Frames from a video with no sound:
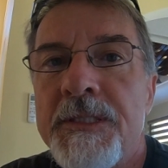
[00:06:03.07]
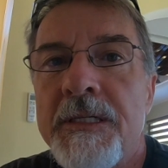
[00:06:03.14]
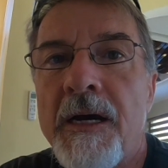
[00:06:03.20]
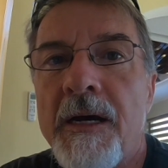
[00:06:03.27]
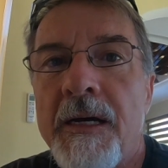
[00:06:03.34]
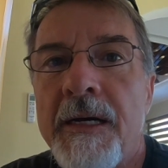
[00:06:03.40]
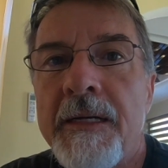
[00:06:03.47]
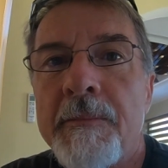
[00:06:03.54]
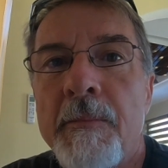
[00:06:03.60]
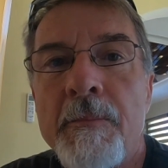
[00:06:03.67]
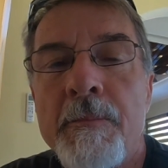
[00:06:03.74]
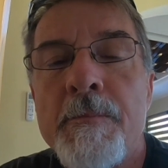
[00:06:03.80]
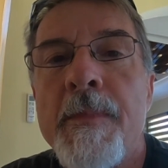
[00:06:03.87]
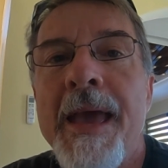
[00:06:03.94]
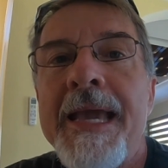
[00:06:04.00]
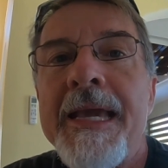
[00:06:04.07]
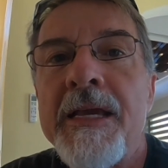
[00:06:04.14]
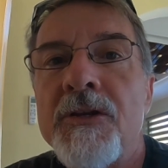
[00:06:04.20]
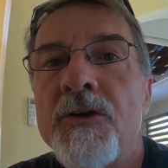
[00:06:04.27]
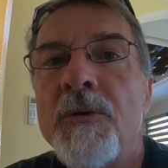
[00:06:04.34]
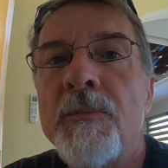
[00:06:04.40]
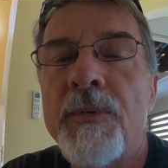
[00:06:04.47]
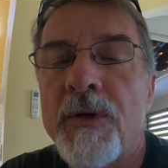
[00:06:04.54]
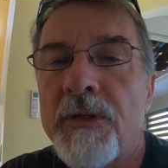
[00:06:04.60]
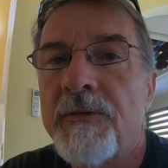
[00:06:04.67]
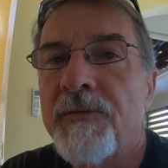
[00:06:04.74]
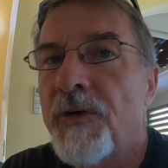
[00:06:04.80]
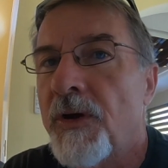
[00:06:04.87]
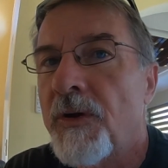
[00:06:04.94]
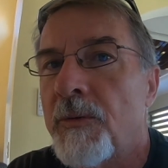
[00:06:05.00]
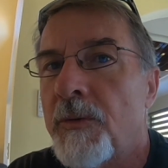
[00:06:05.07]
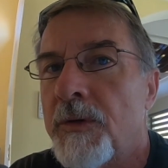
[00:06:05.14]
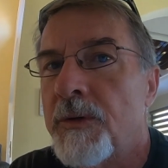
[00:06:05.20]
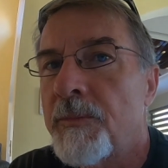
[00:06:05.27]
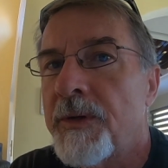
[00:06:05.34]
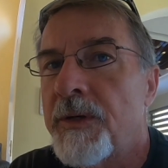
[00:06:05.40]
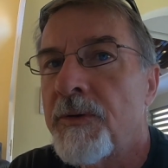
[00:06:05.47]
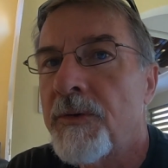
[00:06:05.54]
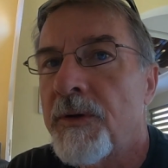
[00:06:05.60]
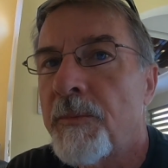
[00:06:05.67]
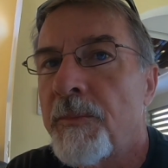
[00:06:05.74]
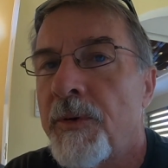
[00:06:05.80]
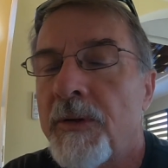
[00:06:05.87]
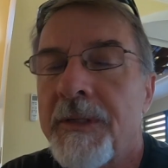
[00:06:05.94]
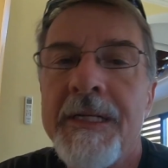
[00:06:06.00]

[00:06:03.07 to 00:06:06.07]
on making your build if you're going to be doing a build.